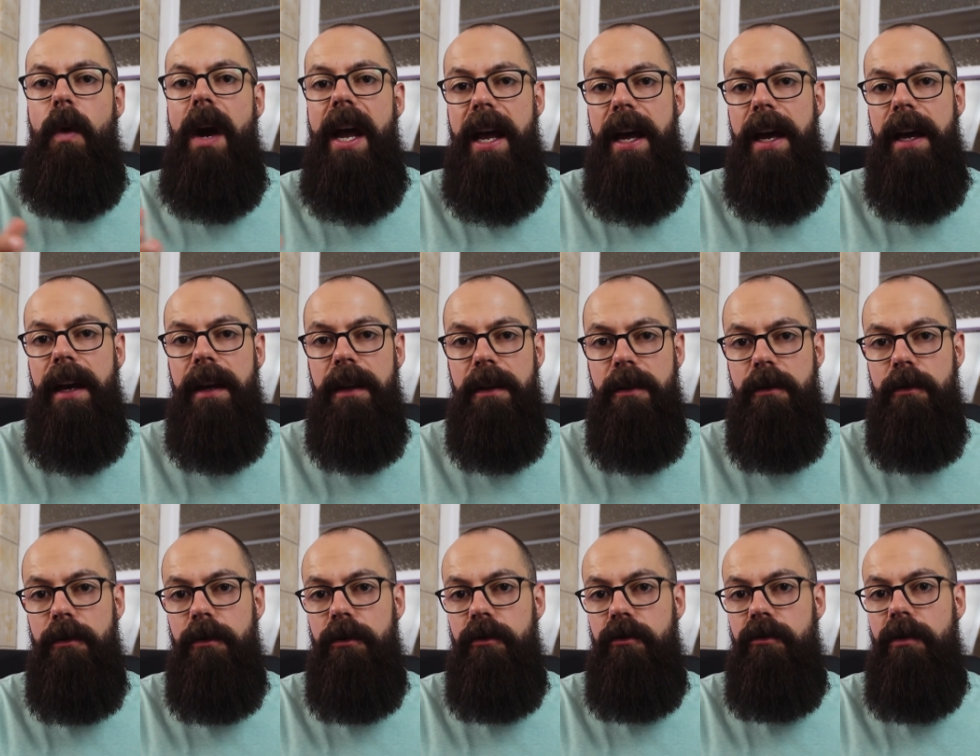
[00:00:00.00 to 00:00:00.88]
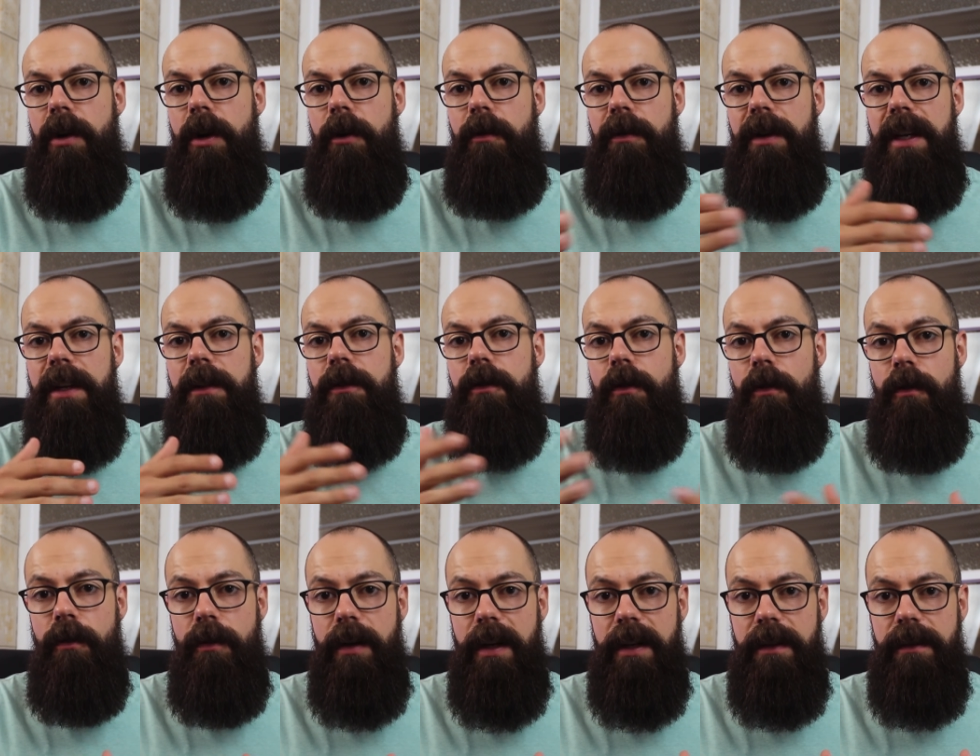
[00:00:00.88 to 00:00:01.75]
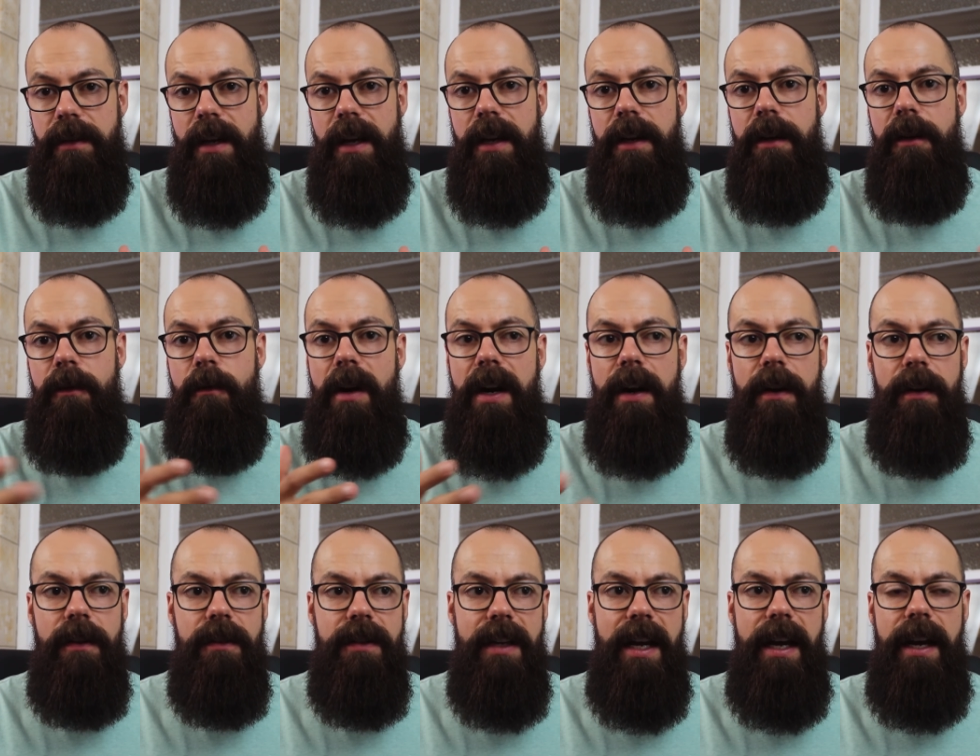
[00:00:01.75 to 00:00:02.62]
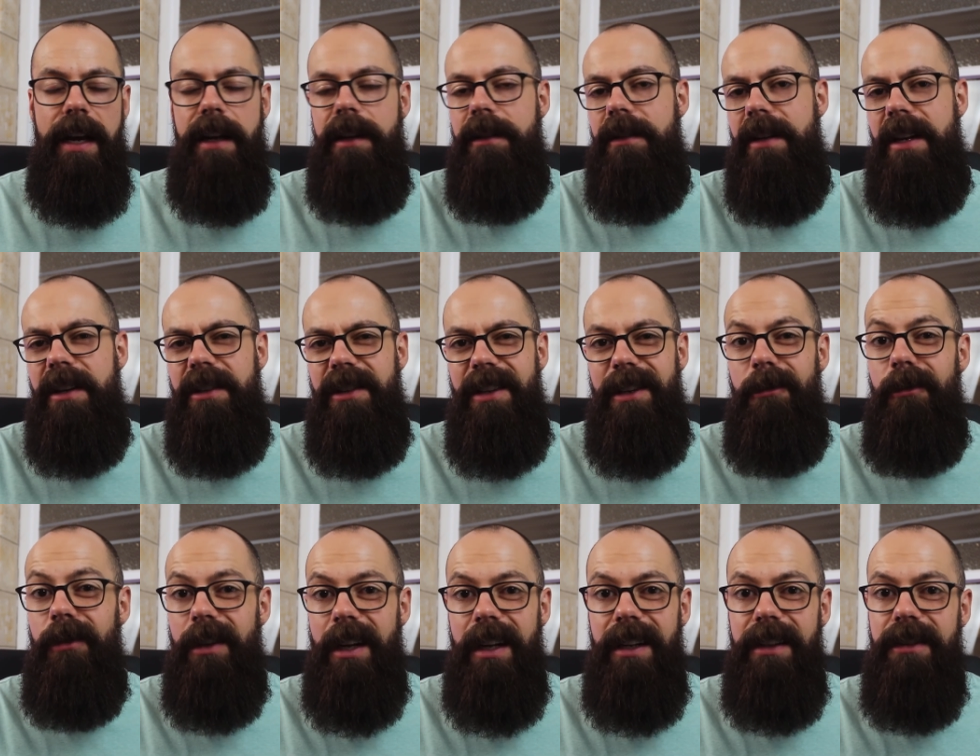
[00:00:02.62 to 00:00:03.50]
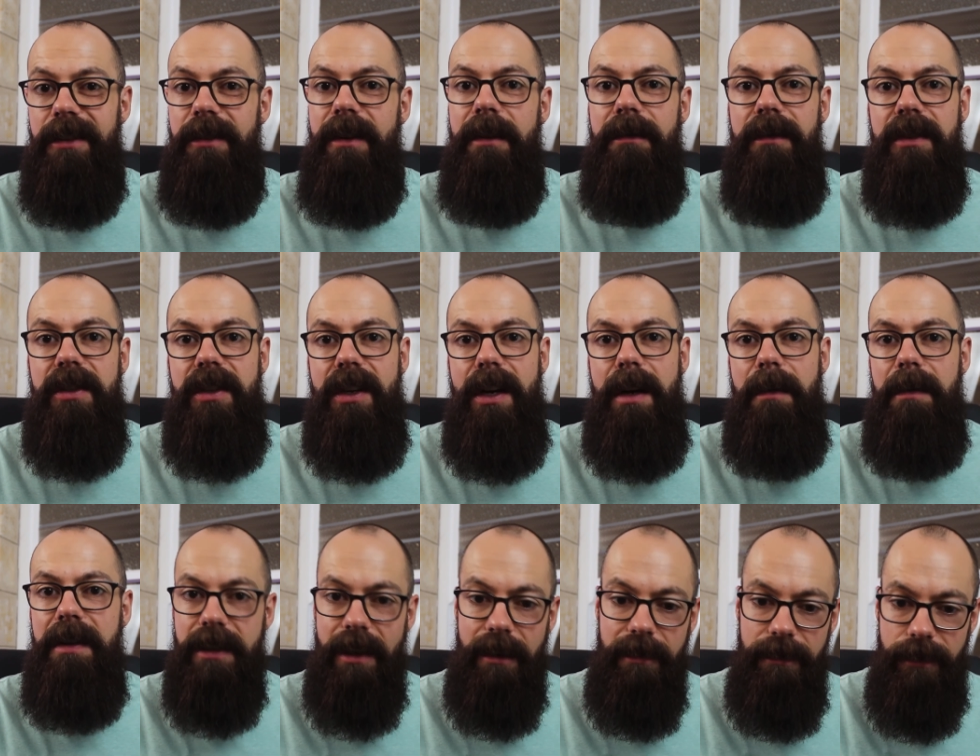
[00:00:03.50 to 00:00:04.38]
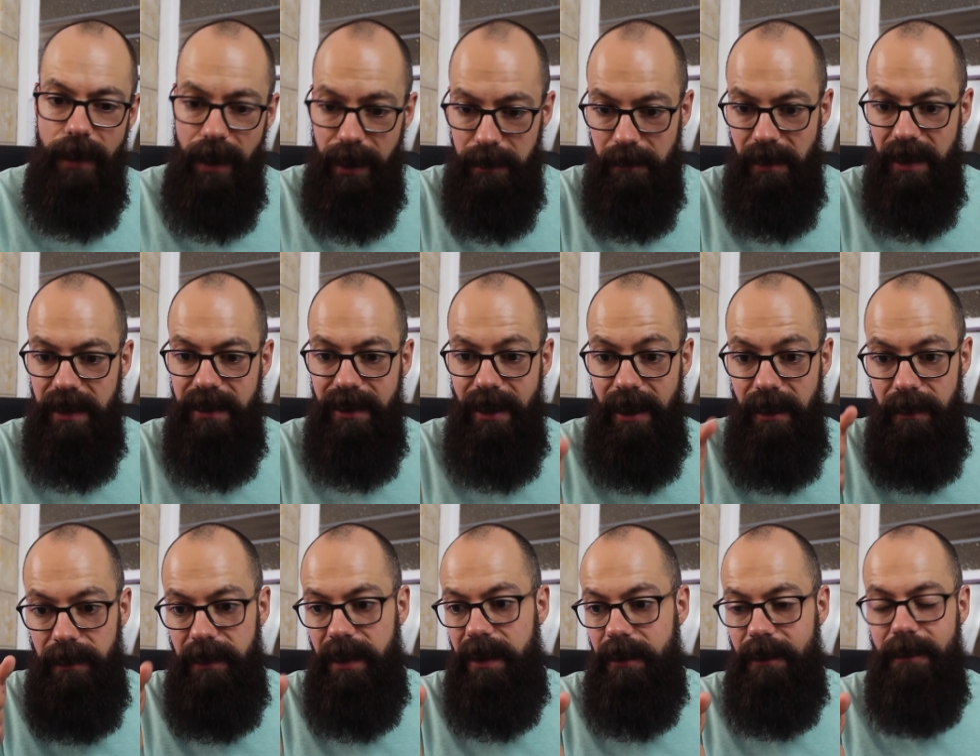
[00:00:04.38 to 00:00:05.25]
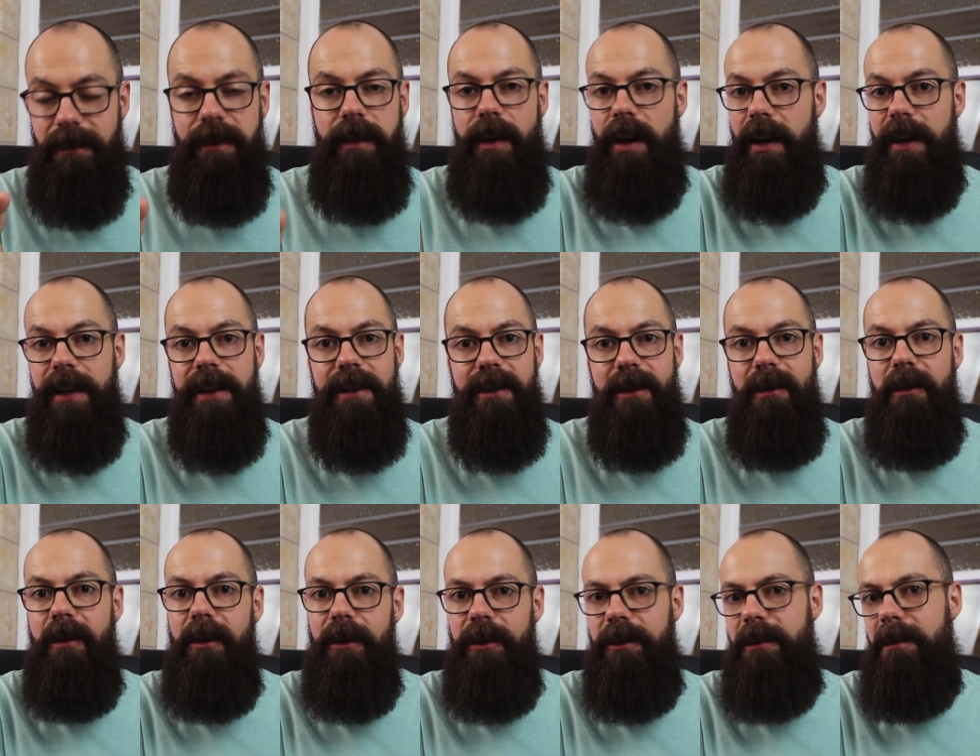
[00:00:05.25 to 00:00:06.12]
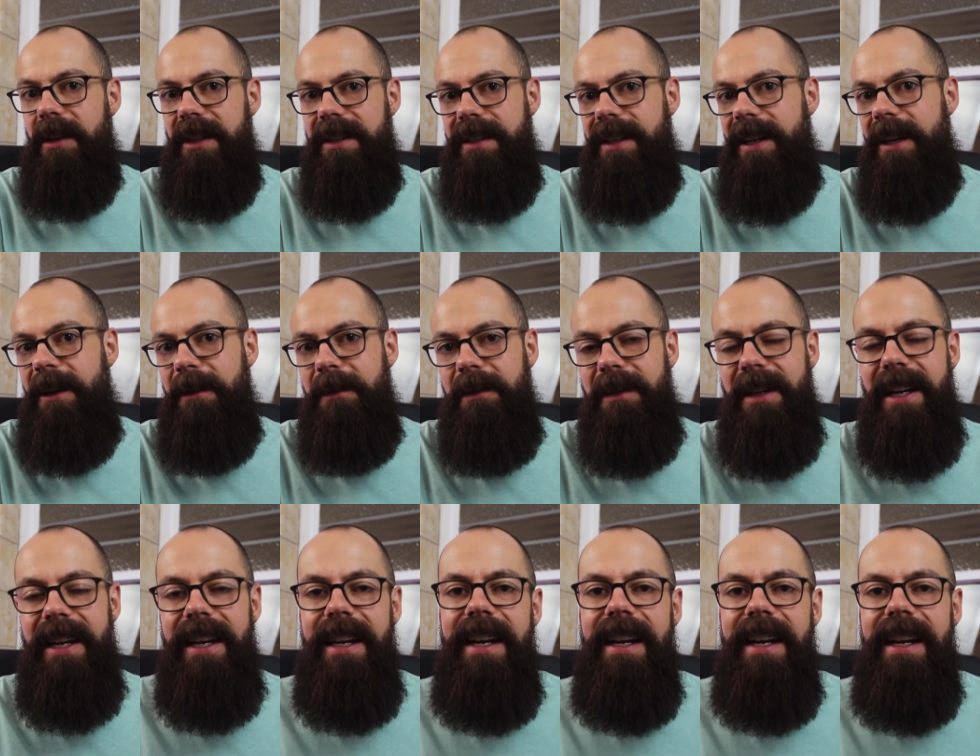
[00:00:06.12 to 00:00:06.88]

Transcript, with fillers: where your drone is orientated, where it's at. And essentially all I do every time is I find myself and I just fly towards myself.